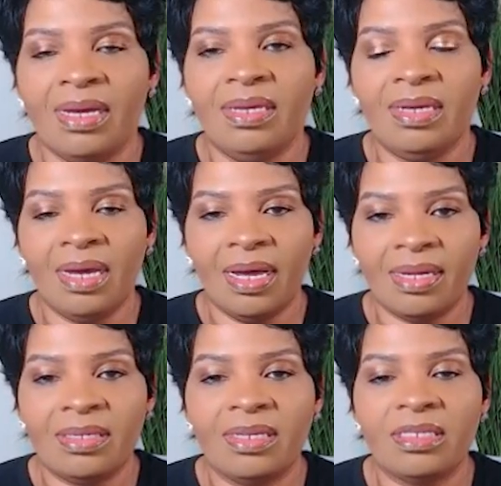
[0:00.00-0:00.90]

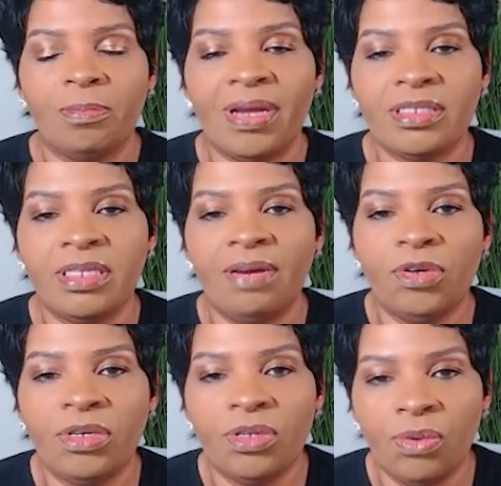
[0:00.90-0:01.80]
Yes, especially if
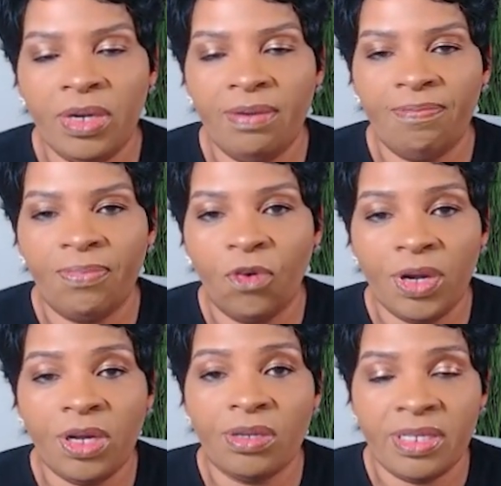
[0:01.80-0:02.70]
you're doing it
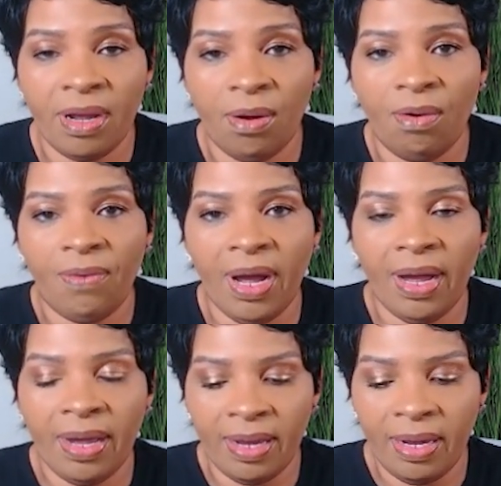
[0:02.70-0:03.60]
for yourself.
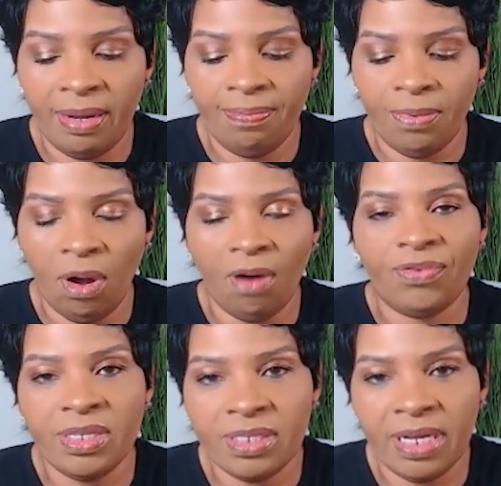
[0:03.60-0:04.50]
I
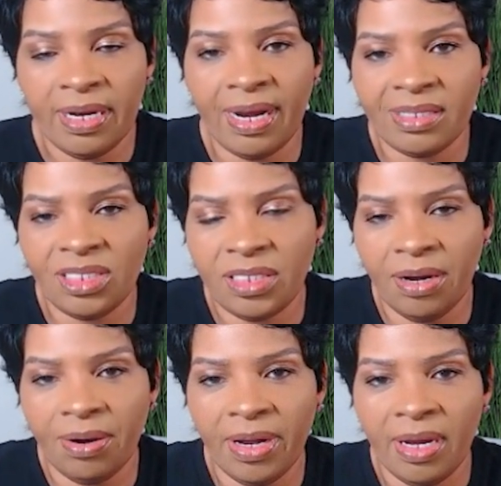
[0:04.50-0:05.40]
often say it and I
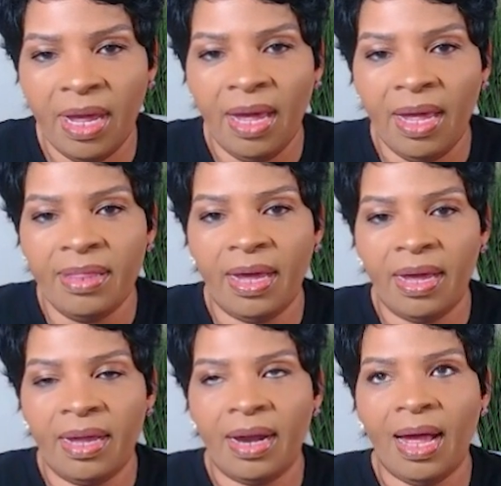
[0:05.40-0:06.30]
share it
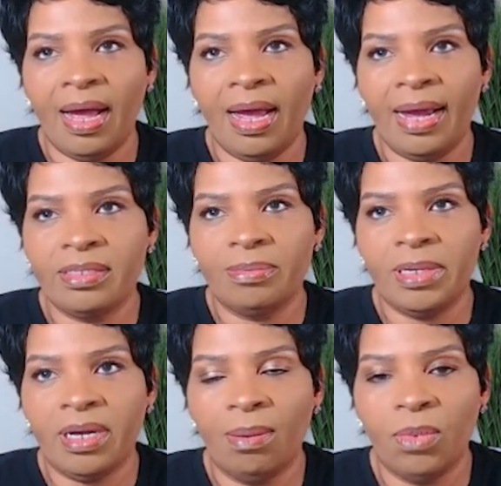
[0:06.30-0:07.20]
that I had to
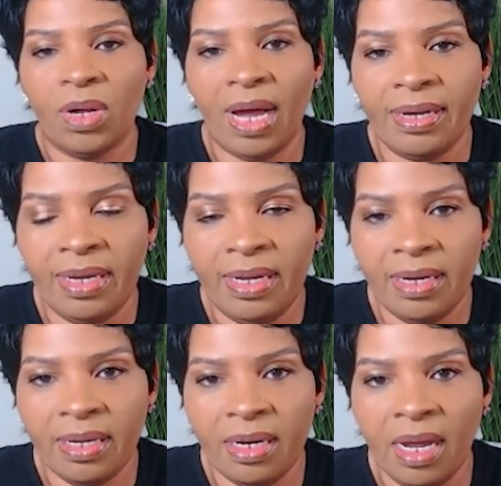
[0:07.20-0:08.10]
become what I needed.